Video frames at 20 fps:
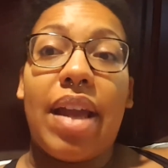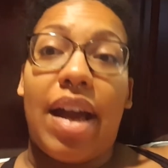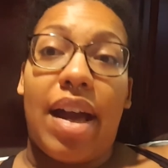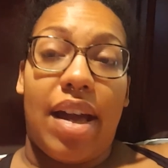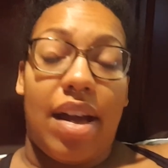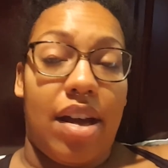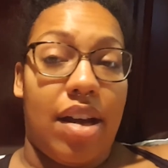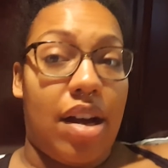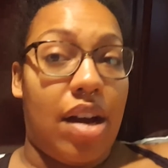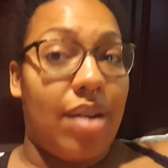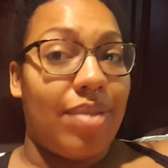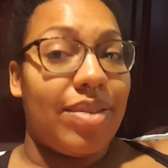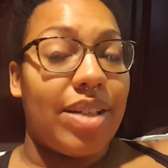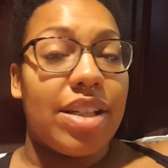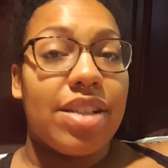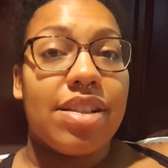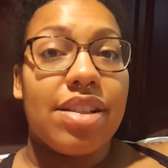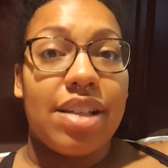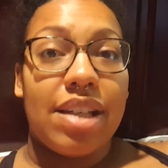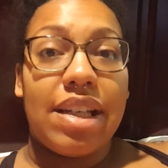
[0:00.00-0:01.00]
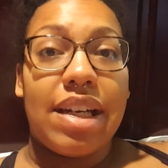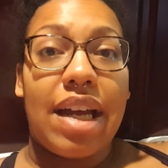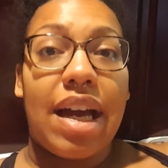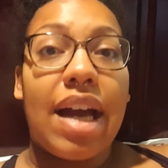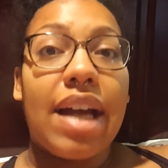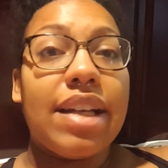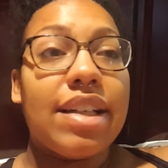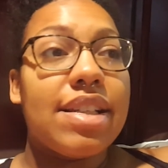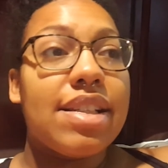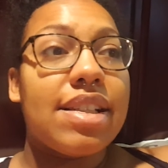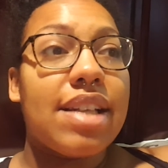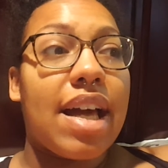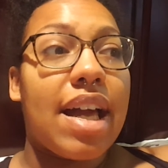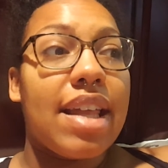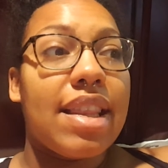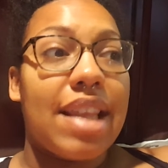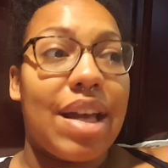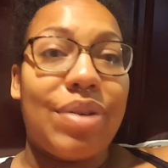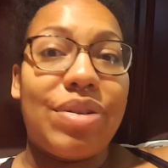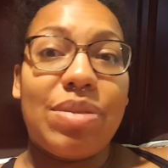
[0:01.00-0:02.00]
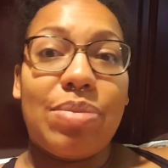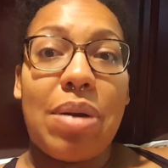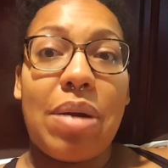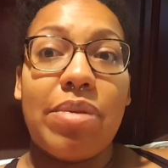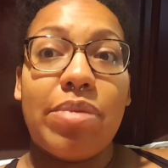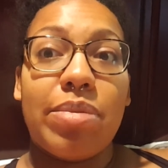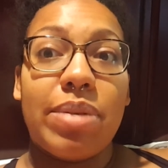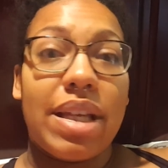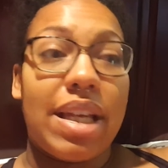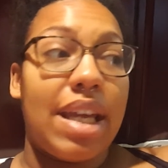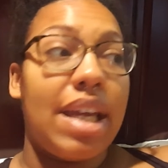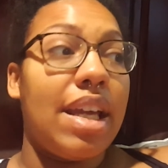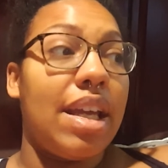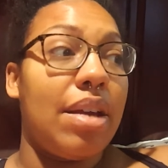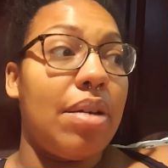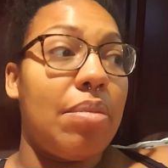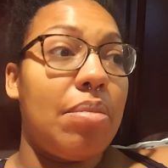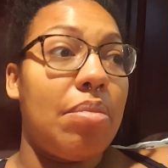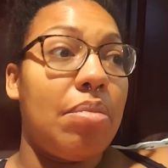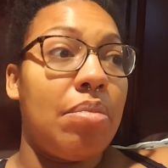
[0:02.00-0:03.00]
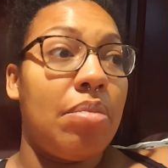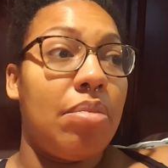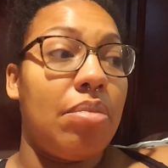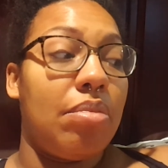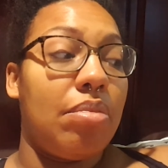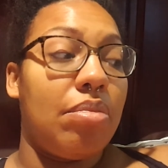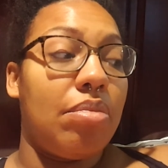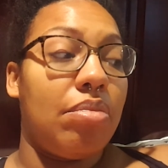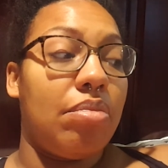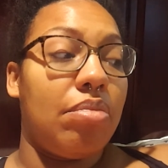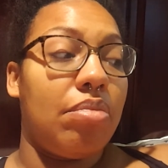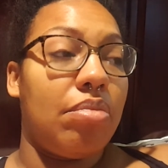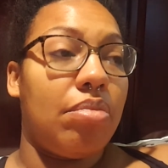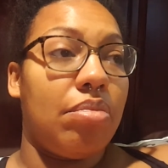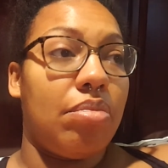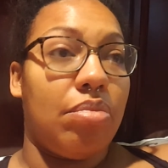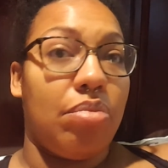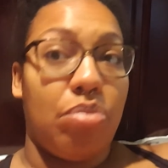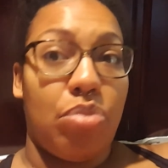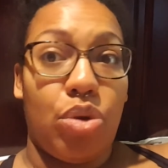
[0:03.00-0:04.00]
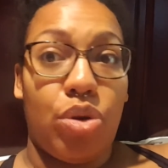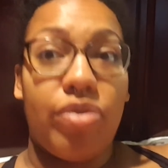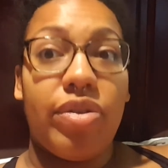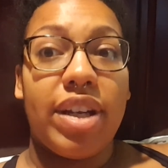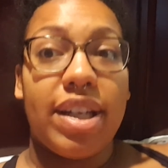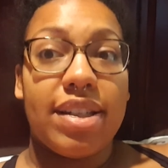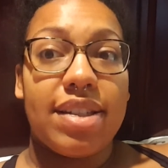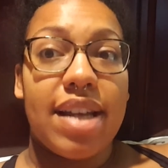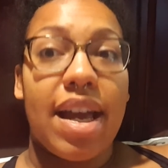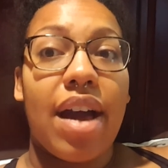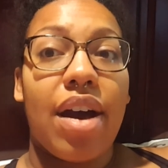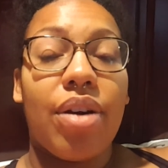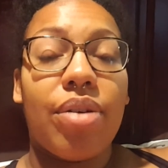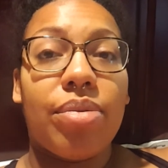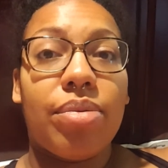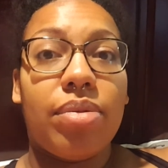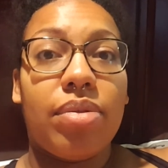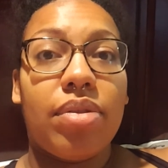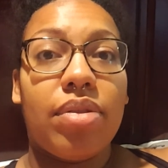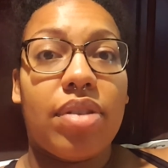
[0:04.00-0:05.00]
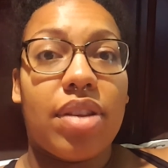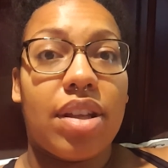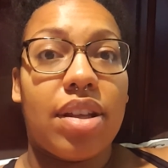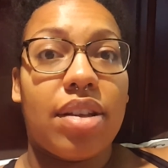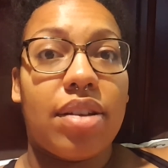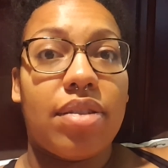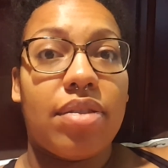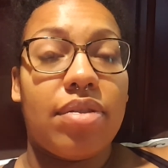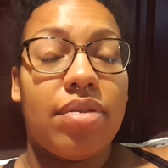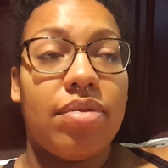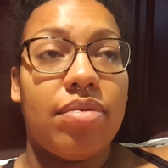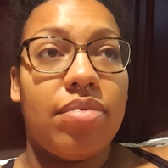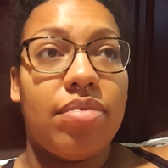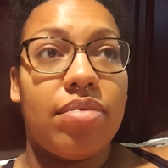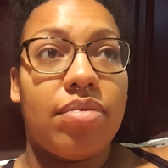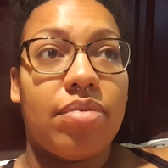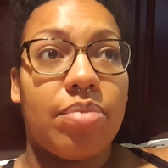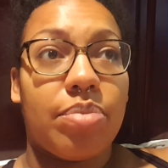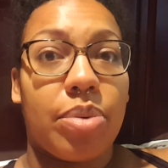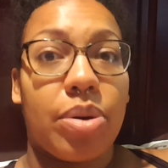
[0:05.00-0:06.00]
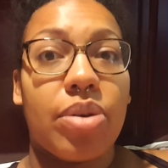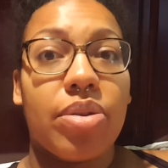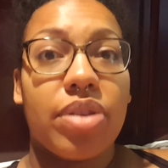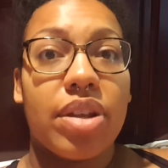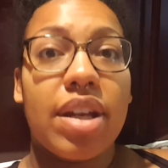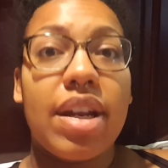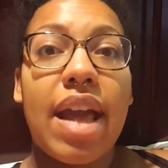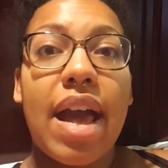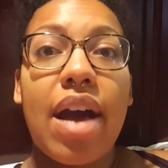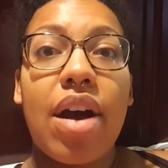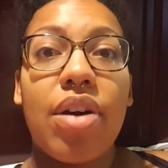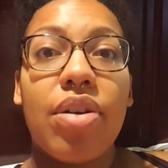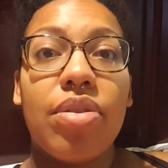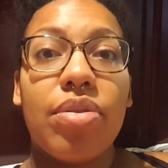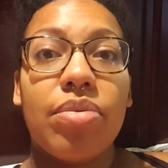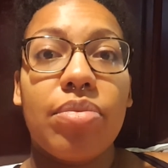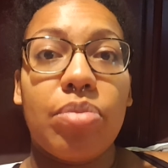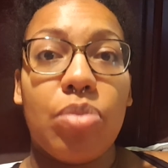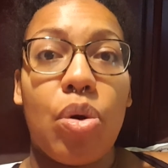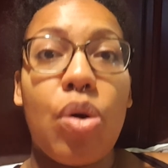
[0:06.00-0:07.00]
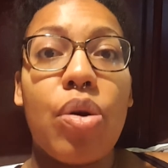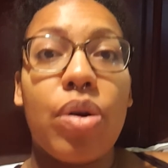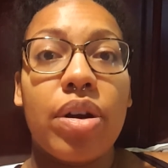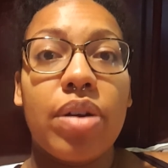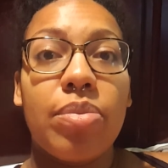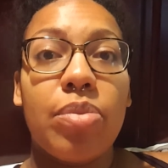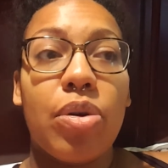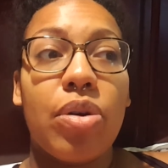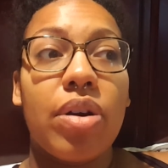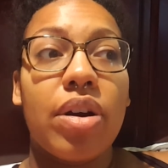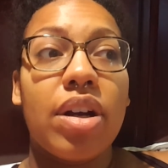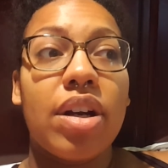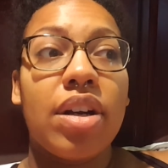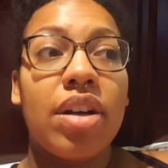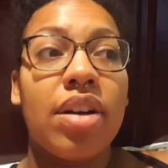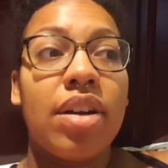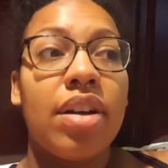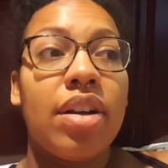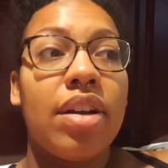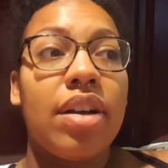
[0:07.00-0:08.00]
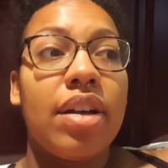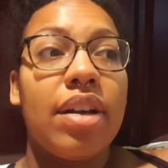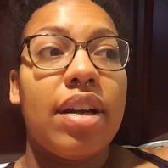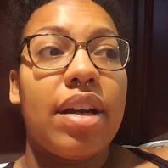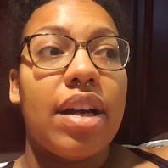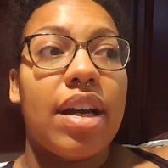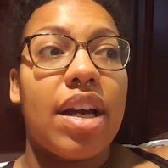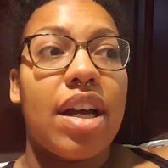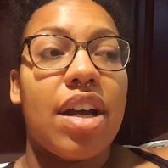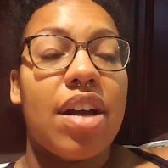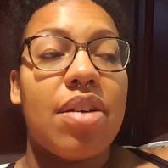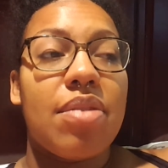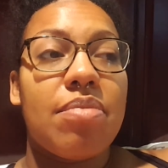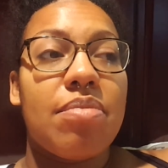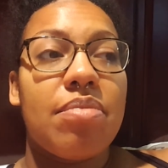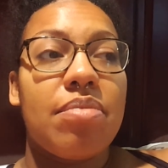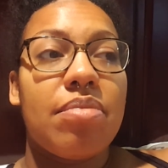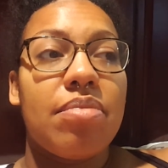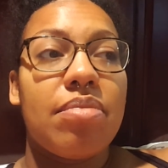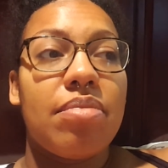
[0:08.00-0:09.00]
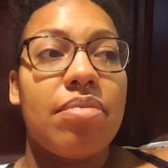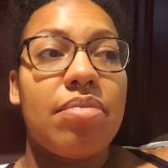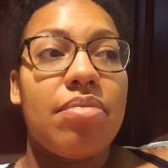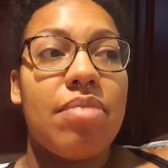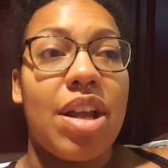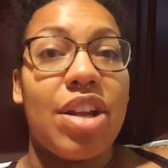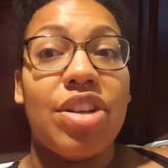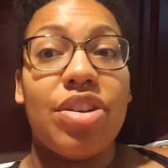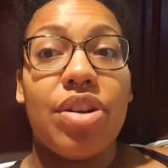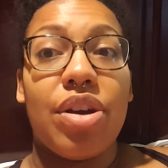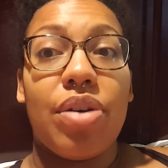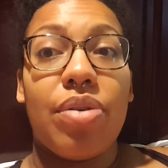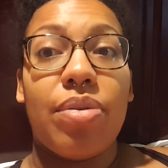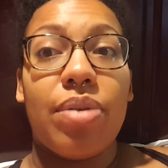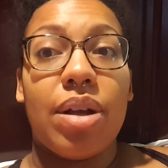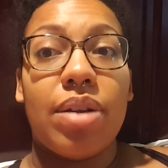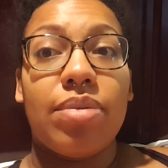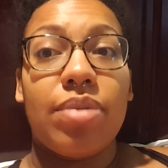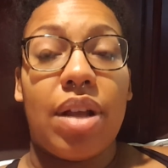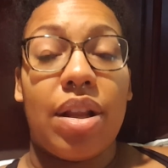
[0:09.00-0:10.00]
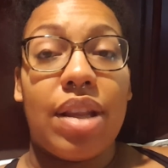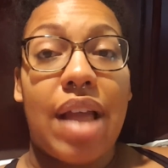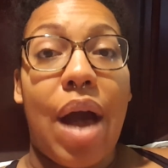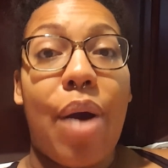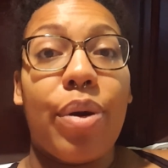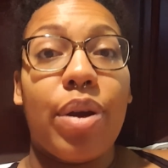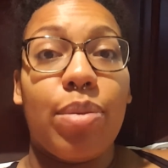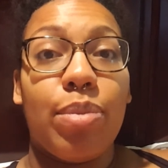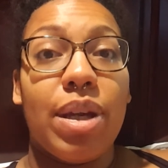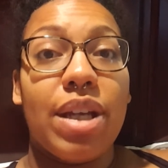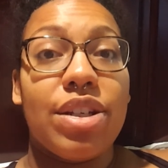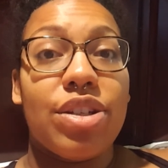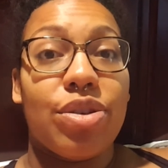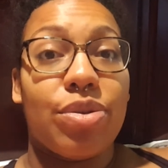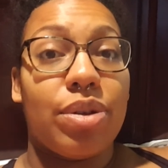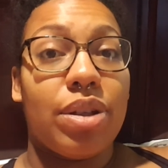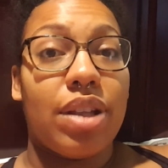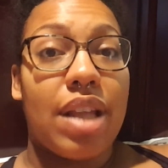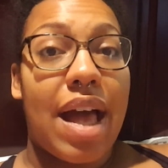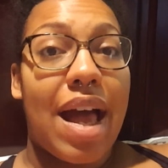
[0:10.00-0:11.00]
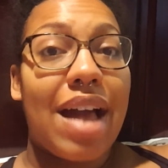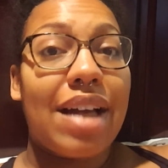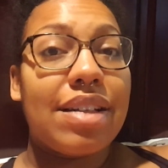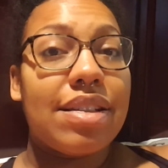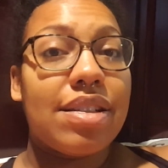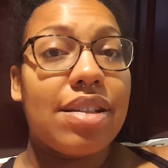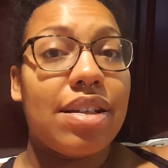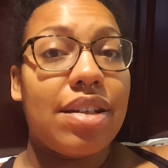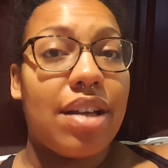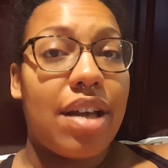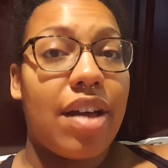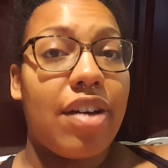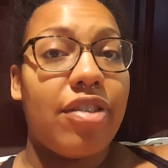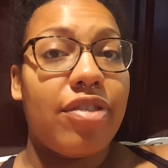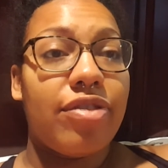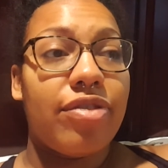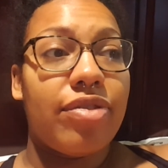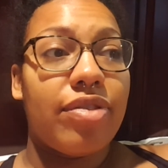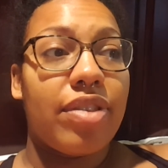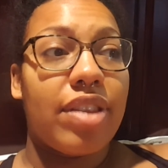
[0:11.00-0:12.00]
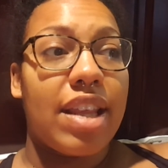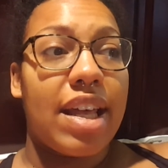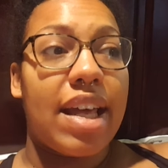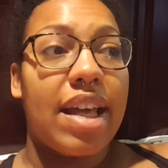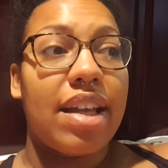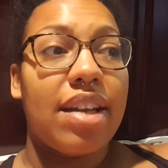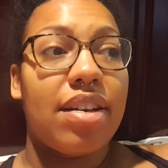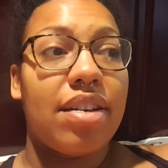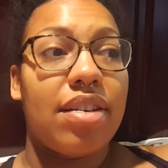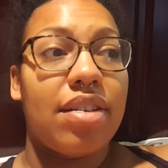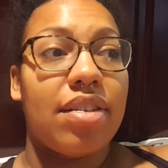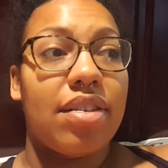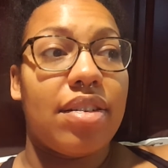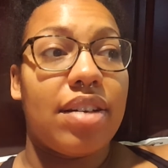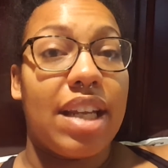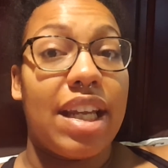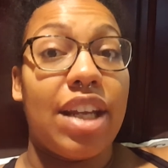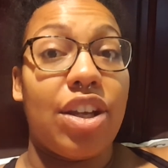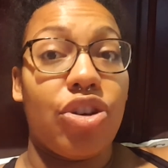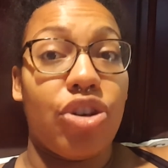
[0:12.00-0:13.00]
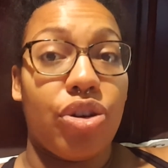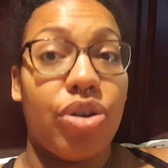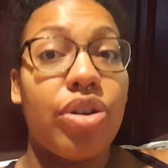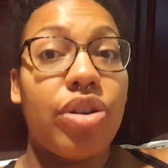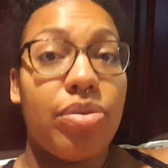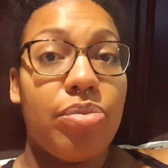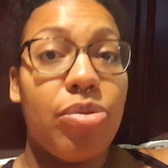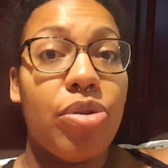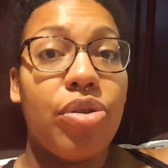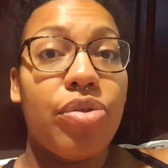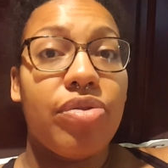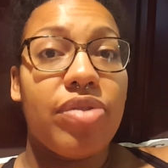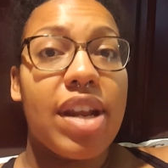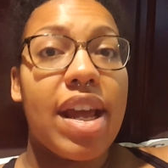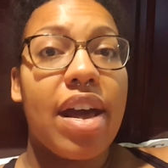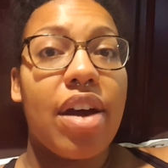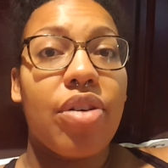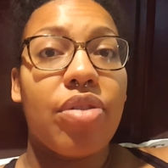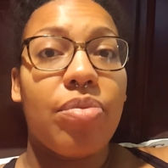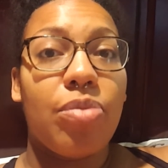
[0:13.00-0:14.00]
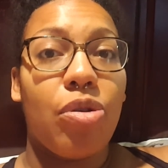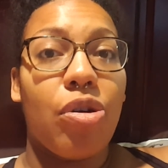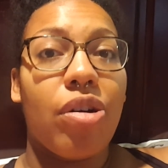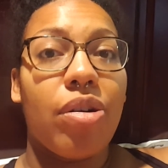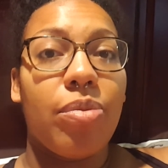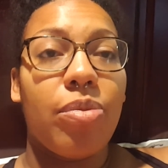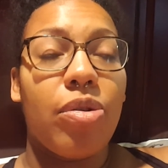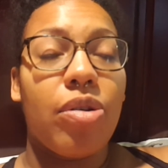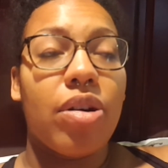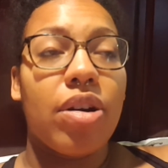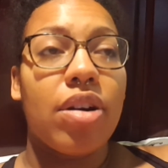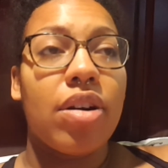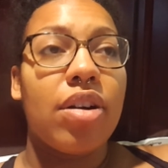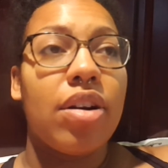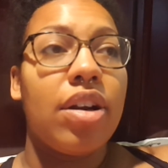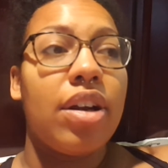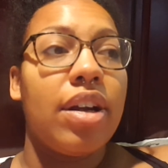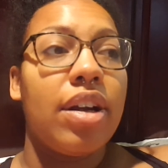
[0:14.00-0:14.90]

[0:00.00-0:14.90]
Obviously, in hindsight, that was probably him moving down the birth canal more and more, and allowing me to relax enough that he could move down more and more.